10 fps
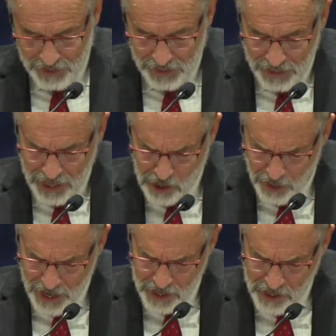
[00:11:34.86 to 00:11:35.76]
And
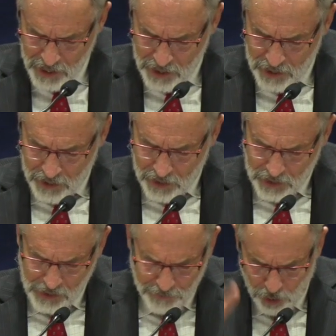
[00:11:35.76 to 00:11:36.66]
anyway,
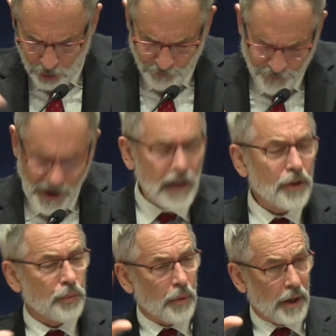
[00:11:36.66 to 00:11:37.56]
even though the
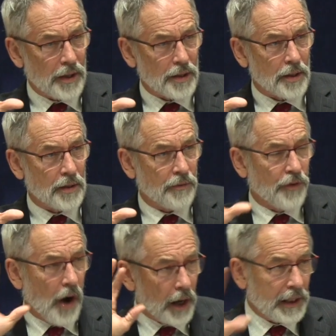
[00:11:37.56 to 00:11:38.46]
faith was
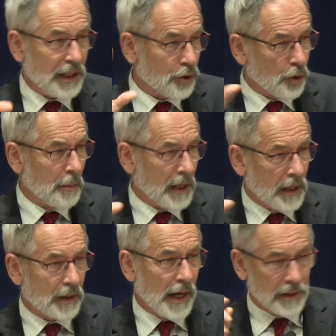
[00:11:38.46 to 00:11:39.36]
foggy to me
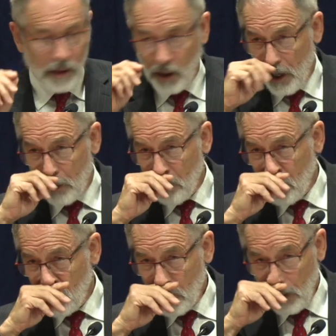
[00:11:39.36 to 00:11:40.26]
at that time,
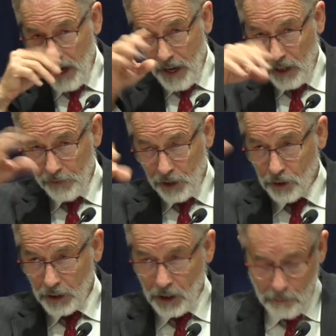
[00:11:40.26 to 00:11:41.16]
and I had
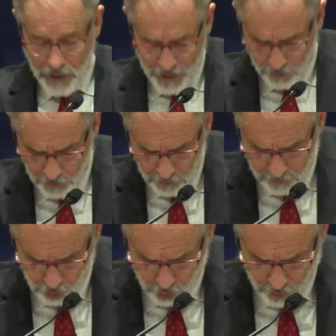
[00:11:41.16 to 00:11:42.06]
eventually come back with a
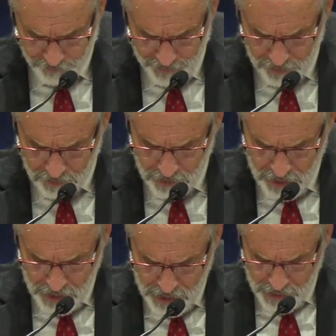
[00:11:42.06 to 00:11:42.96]
mature faith,
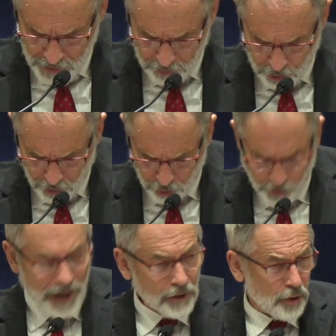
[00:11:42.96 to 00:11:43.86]
I was so
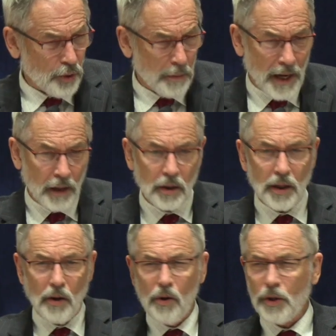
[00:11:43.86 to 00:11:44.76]
attracted to him, and I look
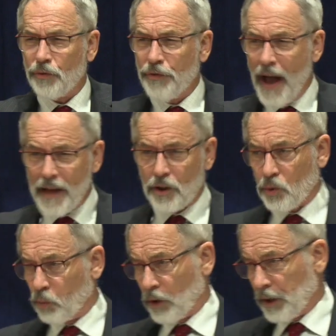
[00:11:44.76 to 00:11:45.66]
at all his vast
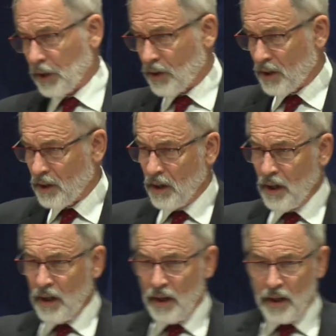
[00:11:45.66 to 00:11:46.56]
works.
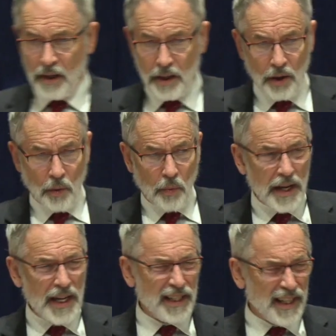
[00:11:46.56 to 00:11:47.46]
What
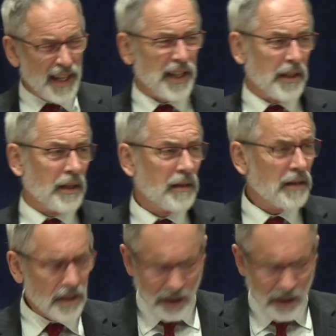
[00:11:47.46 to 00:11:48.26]
he did is